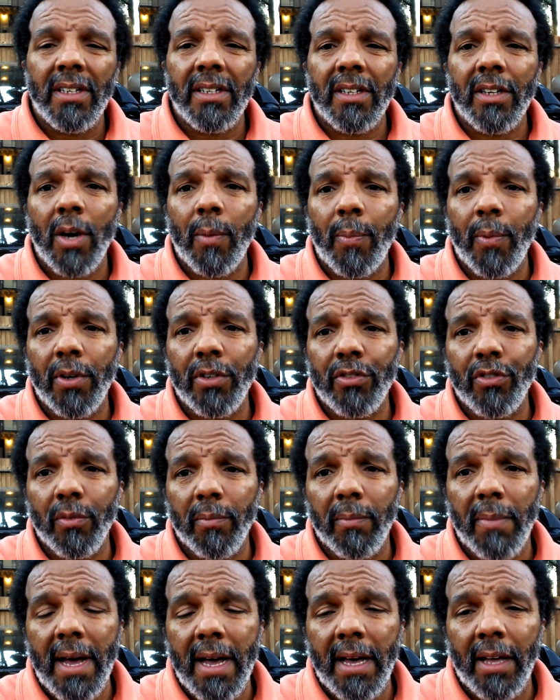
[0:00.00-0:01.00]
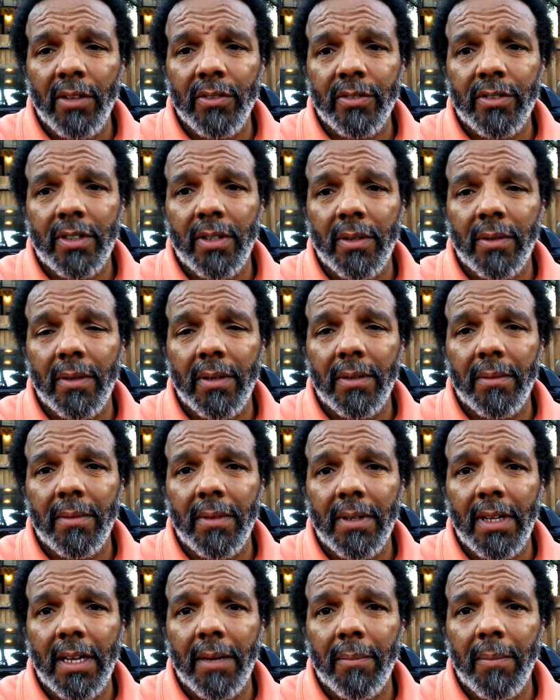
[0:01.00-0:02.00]
a couple hundred miles to
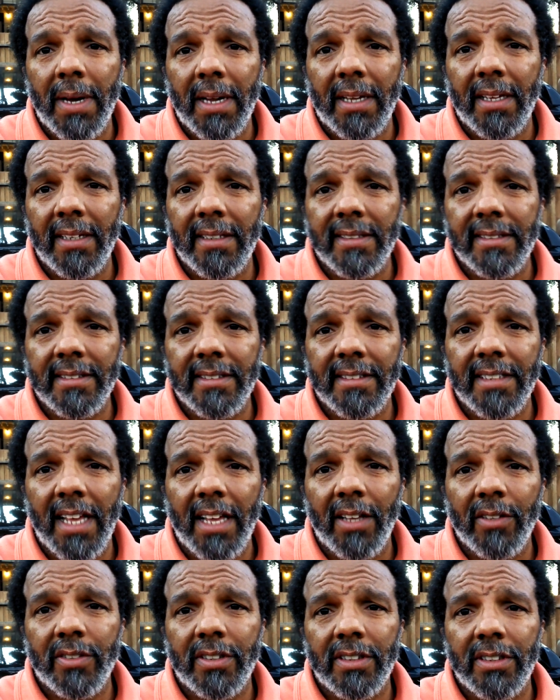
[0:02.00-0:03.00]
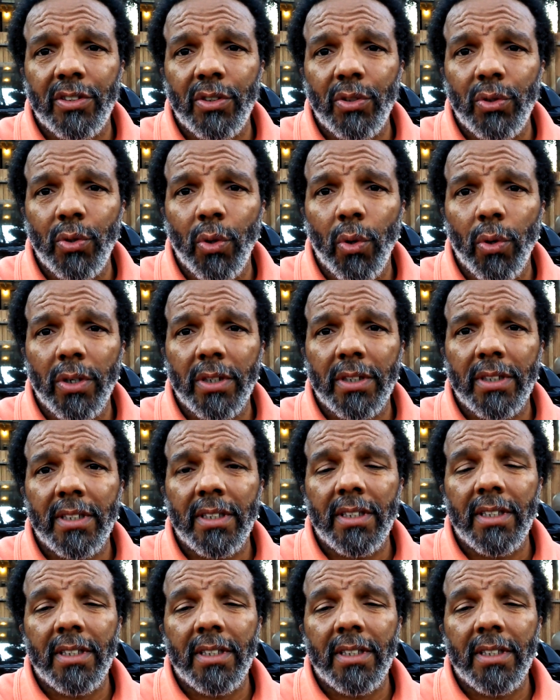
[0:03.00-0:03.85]
my cousin's house in New York.